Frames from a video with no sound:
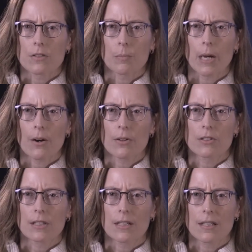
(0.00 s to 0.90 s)
the power
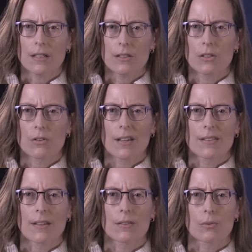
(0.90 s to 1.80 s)
to kill you
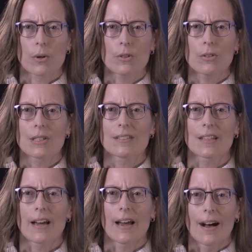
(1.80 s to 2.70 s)
and then throw you
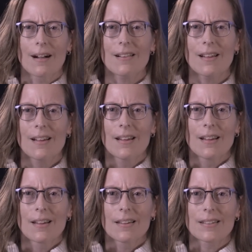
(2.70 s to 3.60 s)
into hell.
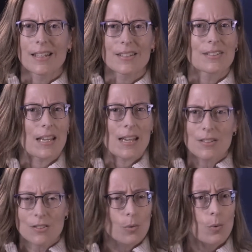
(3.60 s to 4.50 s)
Yes,
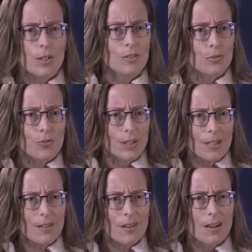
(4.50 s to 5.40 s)
he's the one to
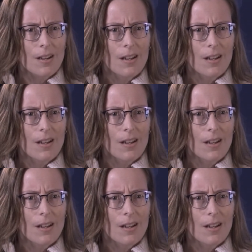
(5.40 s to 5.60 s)
fear."